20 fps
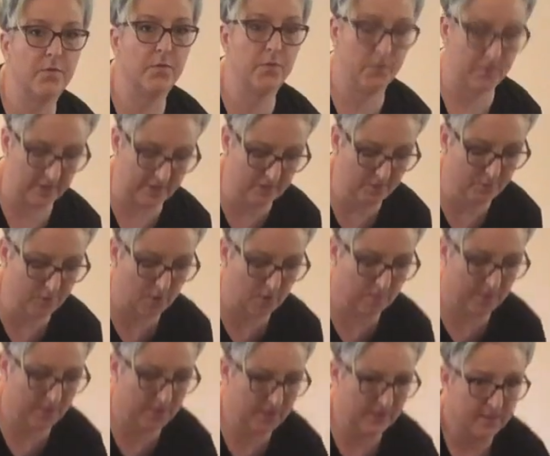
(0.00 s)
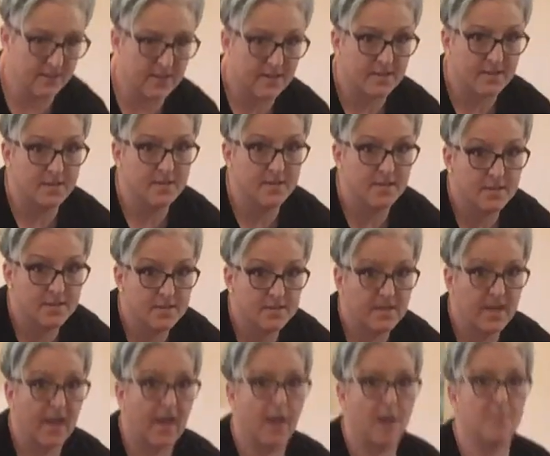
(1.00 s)
lean forward and then
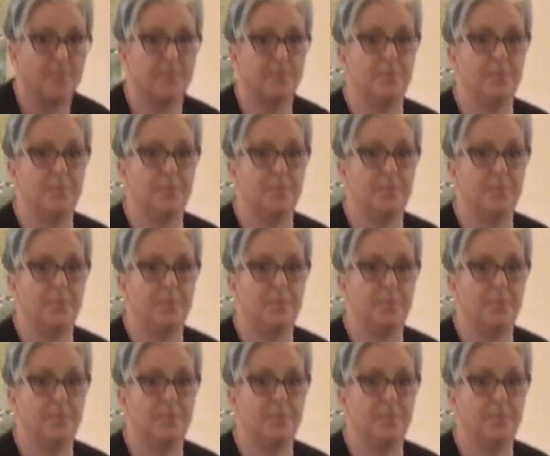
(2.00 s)
tap,